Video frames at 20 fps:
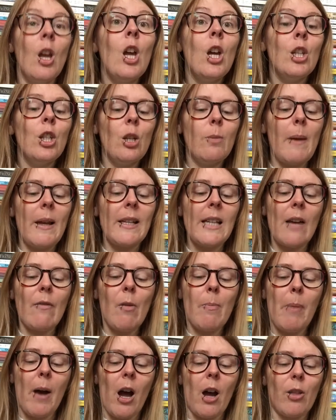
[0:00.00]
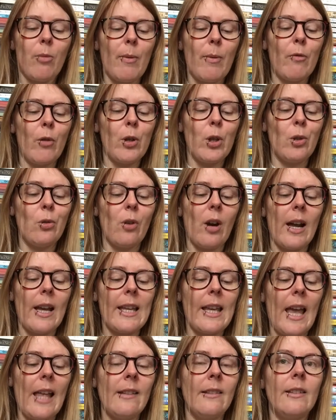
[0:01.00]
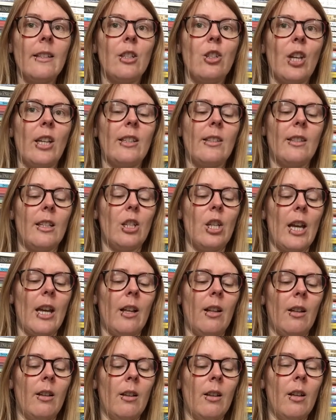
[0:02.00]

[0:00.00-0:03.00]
"You'd better have a bath before you try again," suggested Yill.